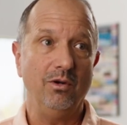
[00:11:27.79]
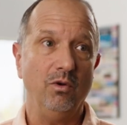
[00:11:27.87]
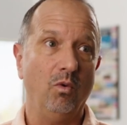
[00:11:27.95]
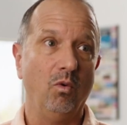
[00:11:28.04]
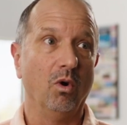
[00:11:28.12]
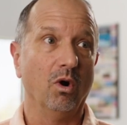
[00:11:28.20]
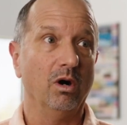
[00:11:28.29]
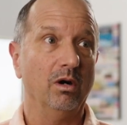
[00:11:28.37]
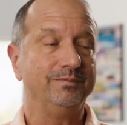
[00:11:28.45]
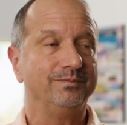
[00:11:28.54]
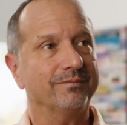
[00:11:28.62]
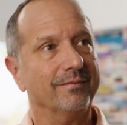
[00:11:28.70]
or
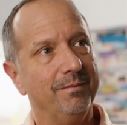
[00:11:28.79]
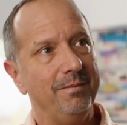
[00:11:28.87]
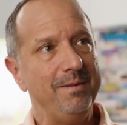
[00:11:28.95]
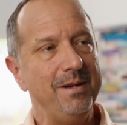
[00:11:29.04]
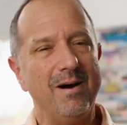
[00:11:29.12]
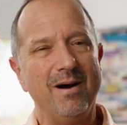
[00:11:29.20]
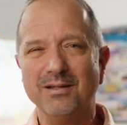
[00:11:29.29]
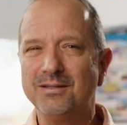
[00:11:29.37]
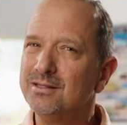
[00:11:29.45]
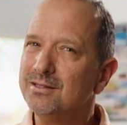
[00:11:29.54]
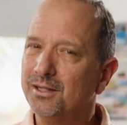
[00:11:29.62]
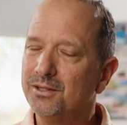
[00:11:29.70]
maybe honest
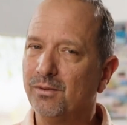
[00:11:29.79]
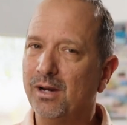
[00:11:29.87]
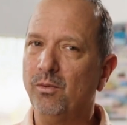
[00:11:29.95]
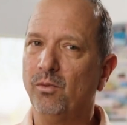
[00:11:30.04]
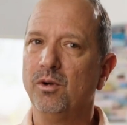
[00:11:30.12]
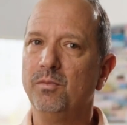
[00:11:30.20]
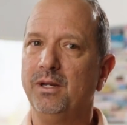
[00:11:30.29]
is not the right word,